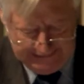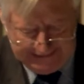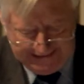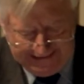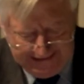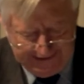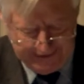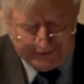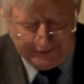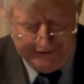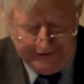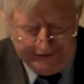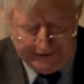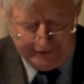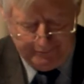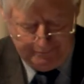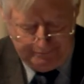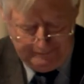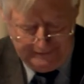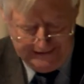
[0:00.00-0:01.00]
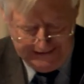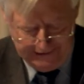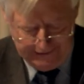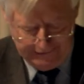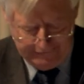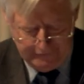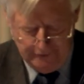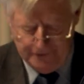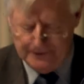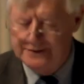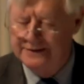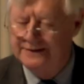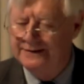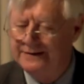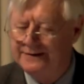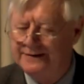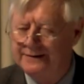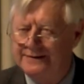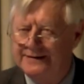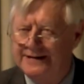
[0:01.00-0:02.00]
the Indo-European root,
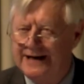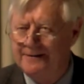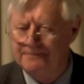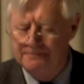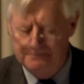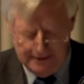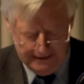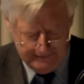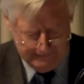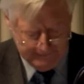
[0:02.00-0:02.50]
tem,